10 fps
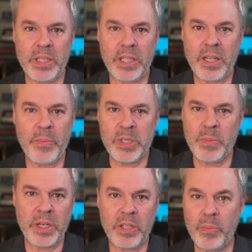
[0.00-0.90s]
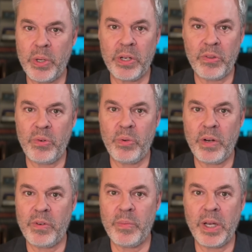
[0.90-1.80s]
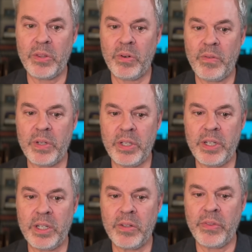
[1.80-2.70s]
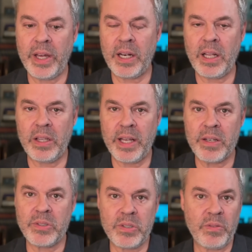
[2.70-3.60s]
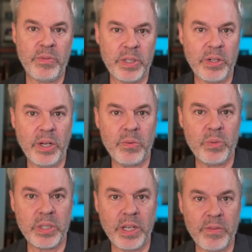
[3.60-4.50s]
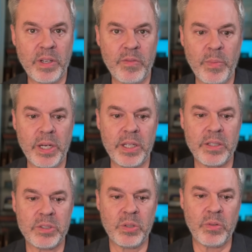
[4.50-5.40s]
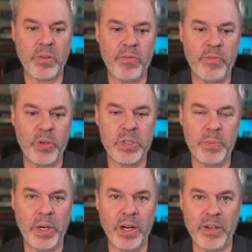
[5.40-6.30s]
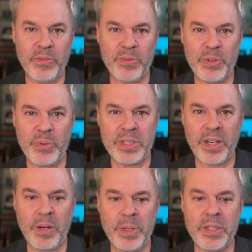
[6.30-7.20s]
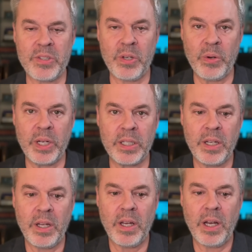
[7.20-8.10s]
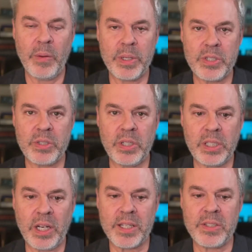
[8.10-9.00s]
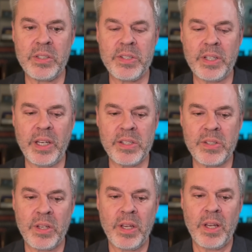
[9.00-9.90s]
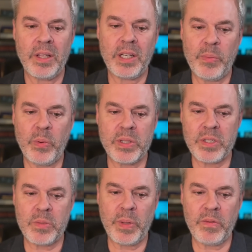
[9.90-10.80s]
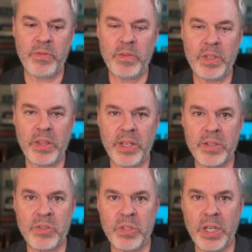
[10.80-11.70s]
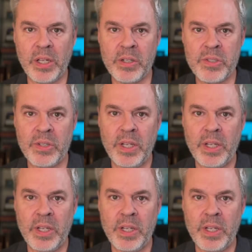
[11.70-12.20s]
like how much money you're burning through every month or every year. That allows us to figure out, will you have enough money? So the first part of your retirement is knowing how much it's going to cost. In this case, a couple wants to spend $50,000.